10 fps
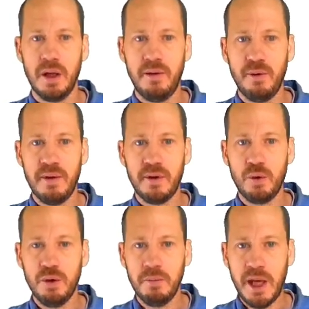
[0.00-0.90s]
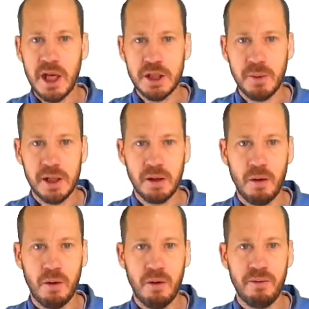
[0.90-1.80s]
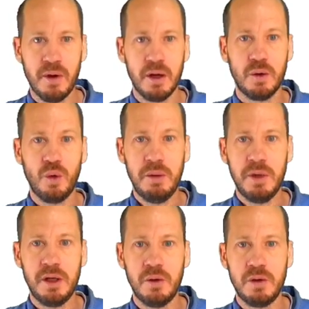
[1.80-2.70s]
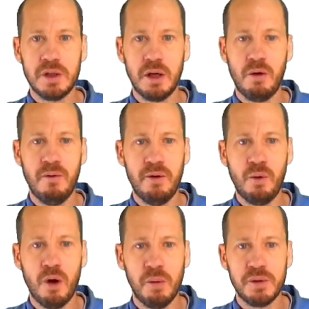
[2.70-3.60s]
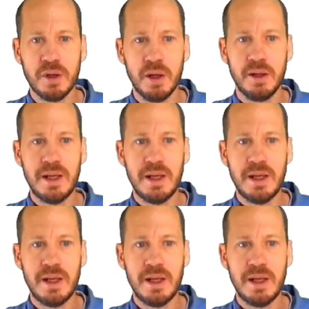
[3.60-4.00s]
If you have a good management of green manures and cover crops,